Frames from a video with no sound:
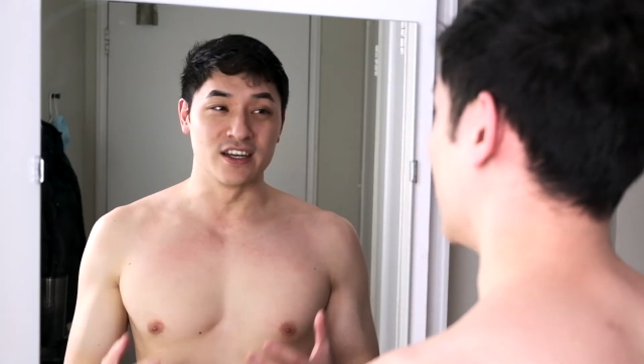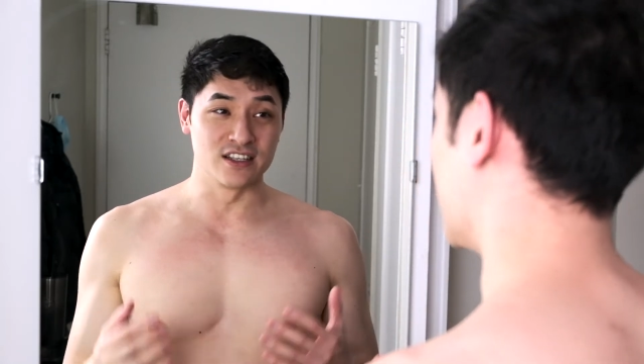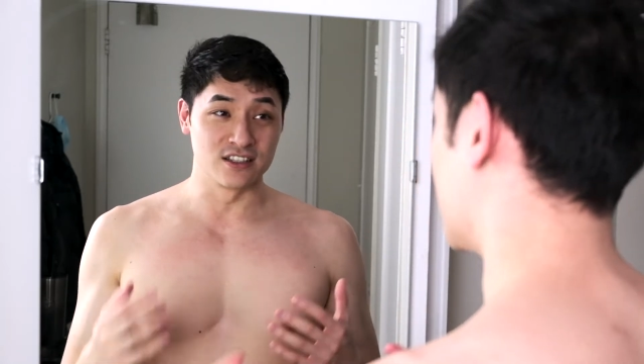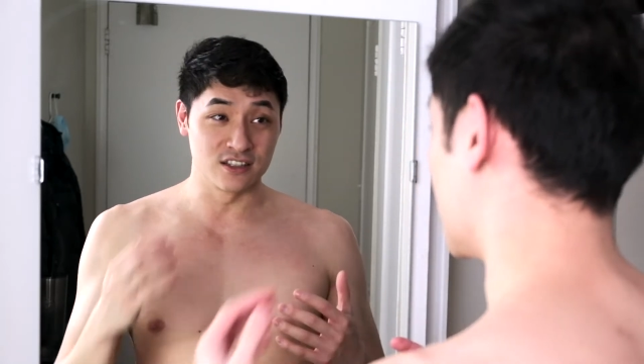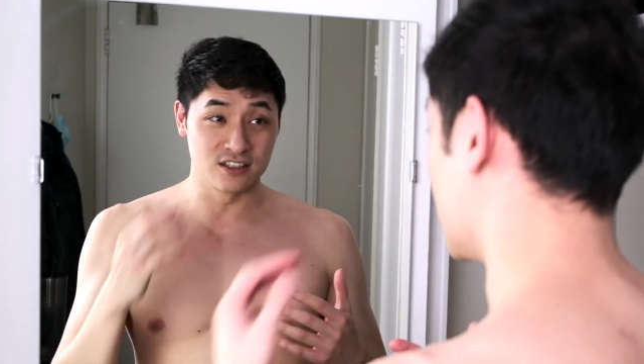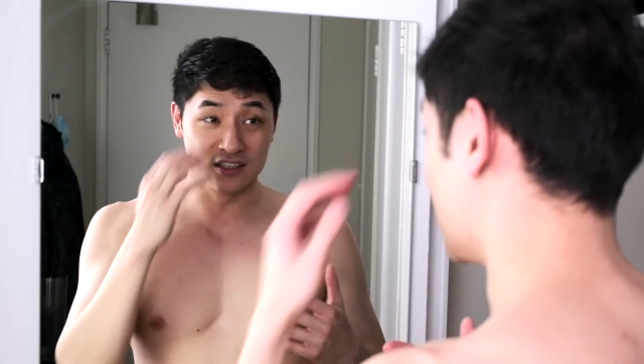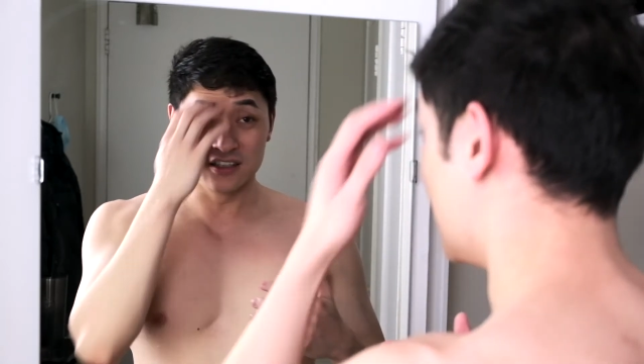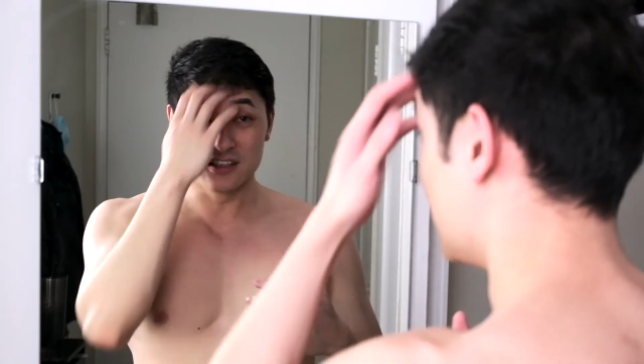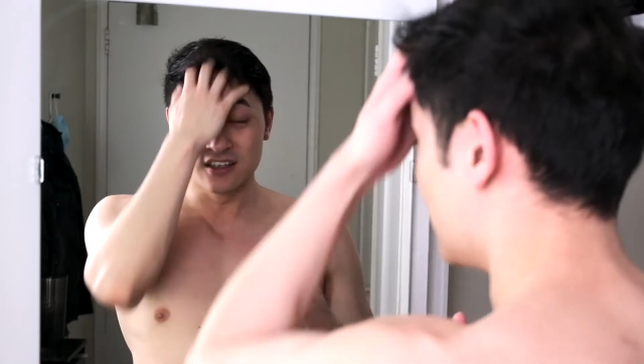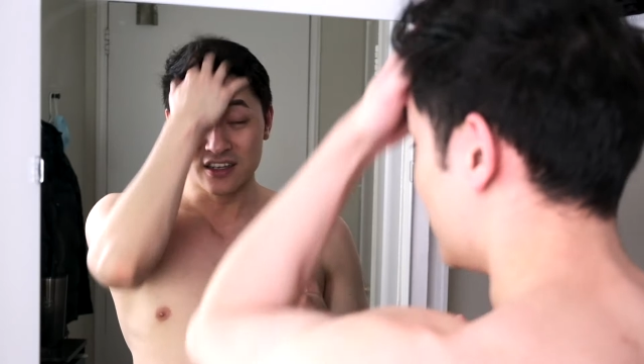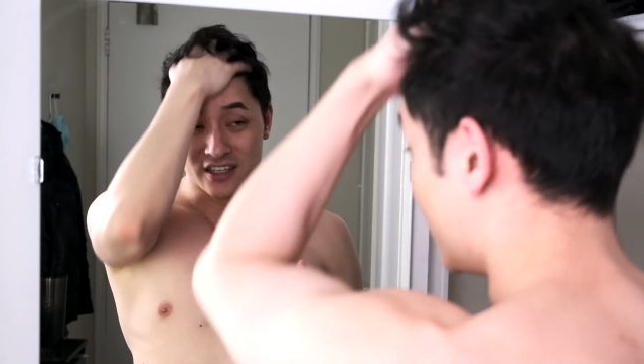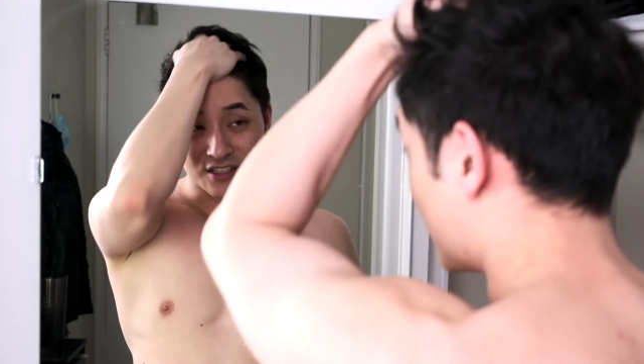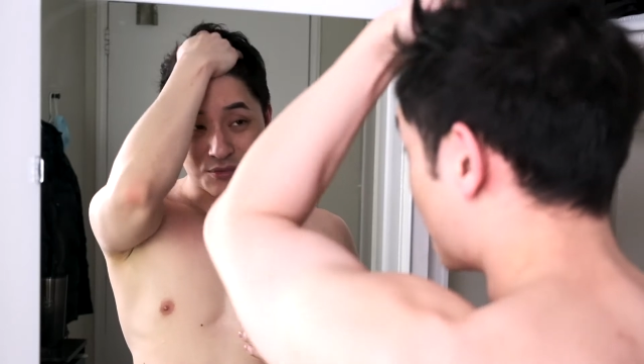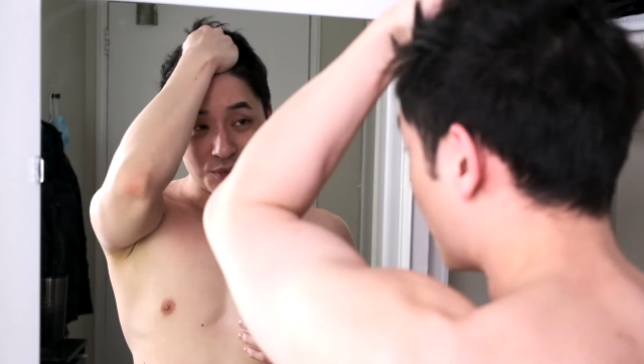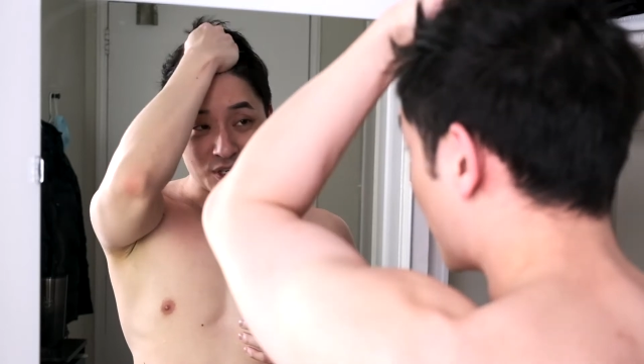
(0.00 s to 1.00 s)
is
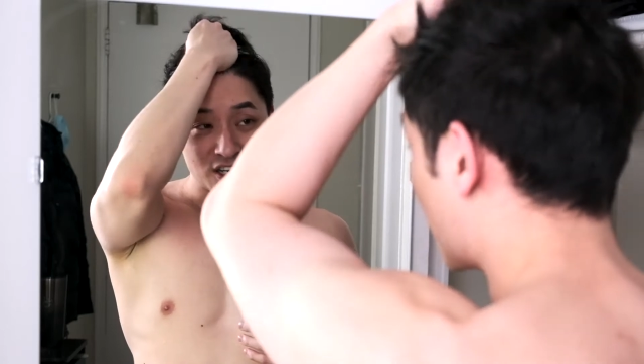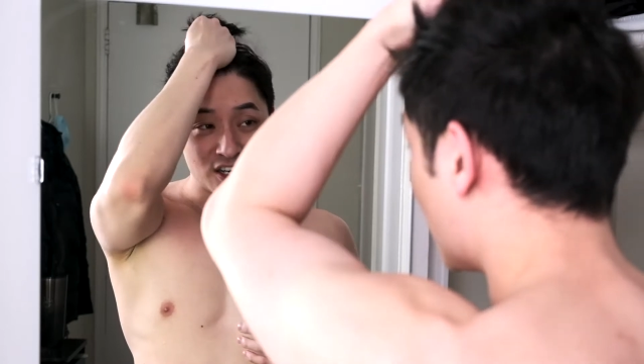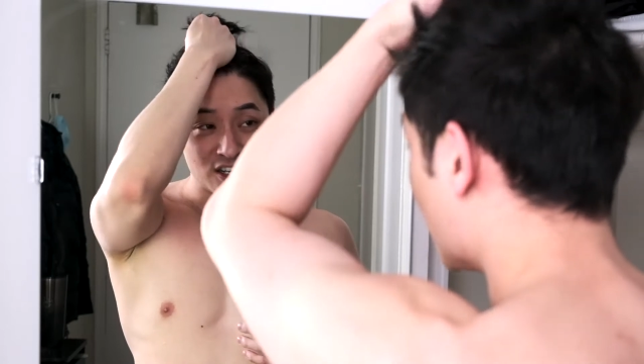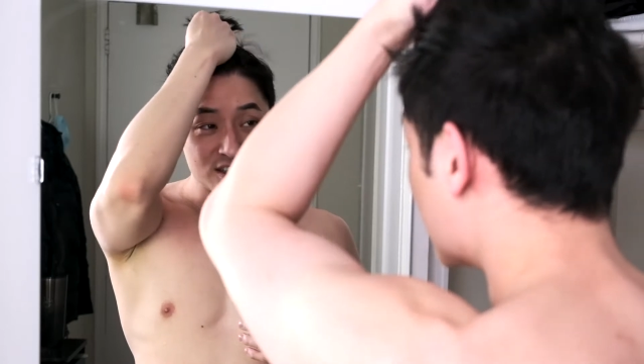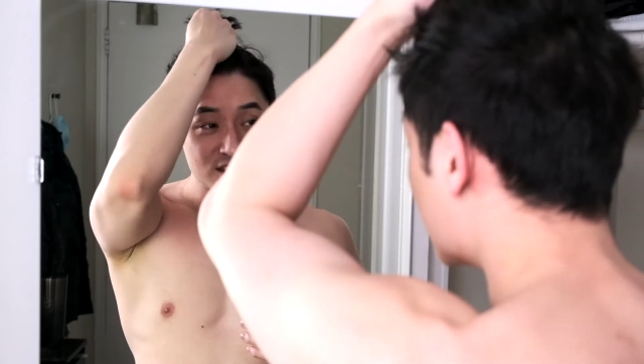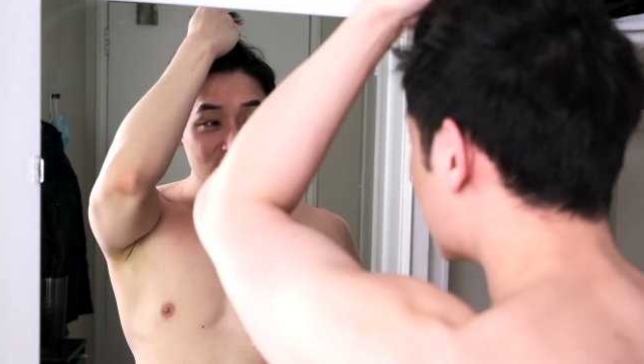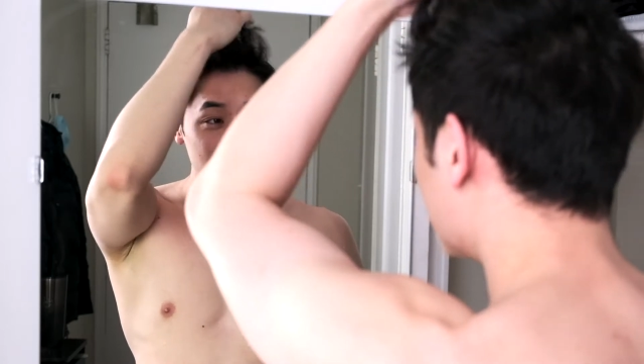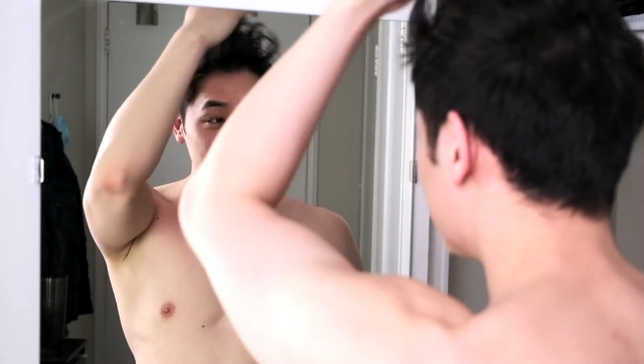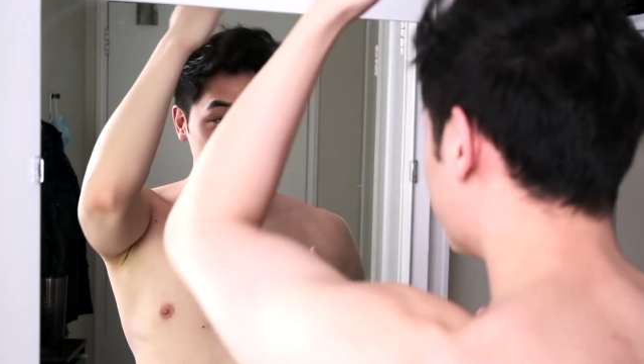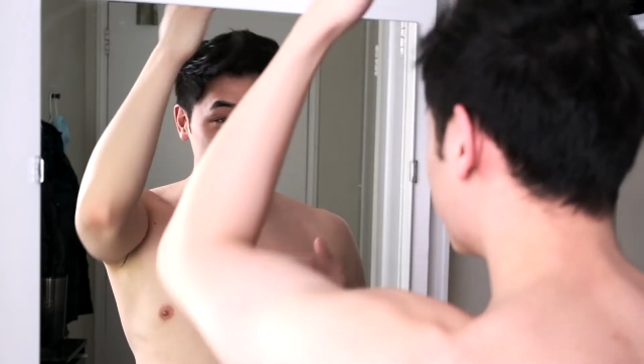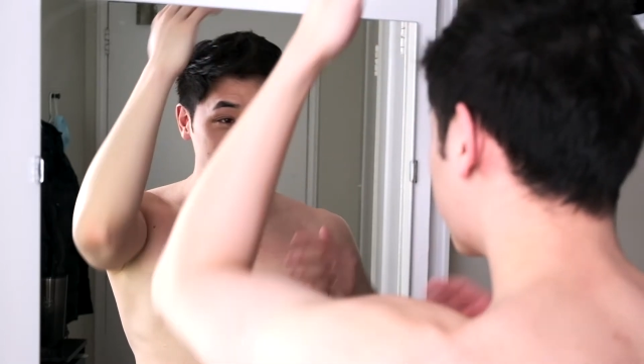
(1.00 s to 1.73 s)
it's because